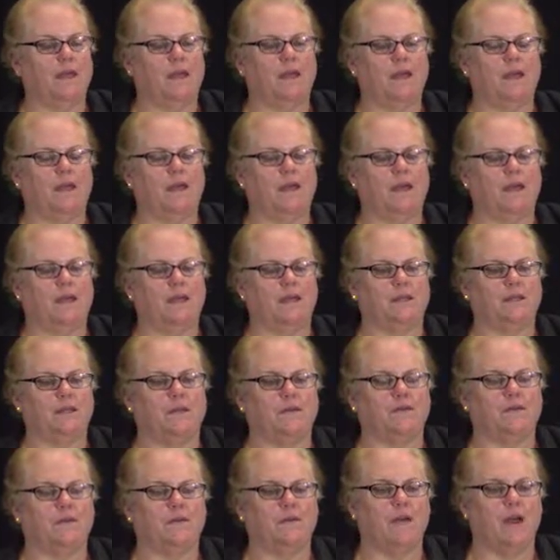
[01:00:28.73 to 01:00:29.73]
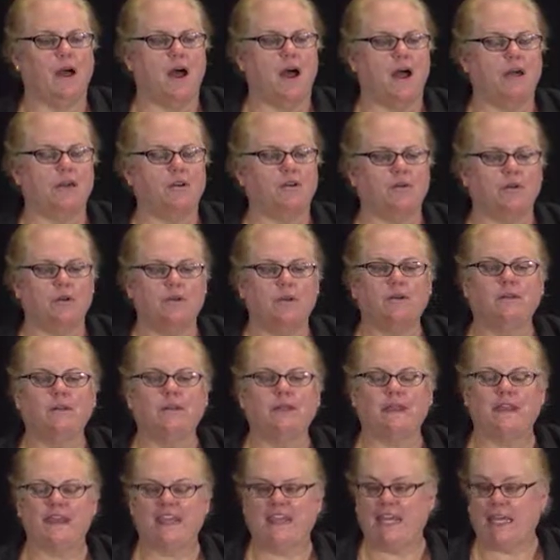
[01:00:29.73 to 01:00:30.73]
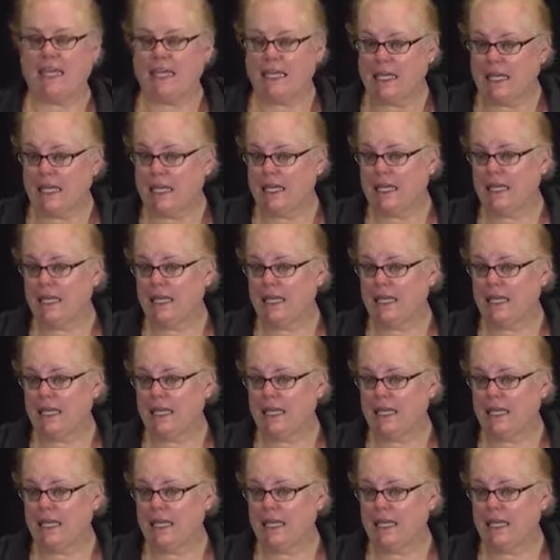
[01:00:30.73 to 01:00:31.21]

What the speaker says: And if they're not critically thinking,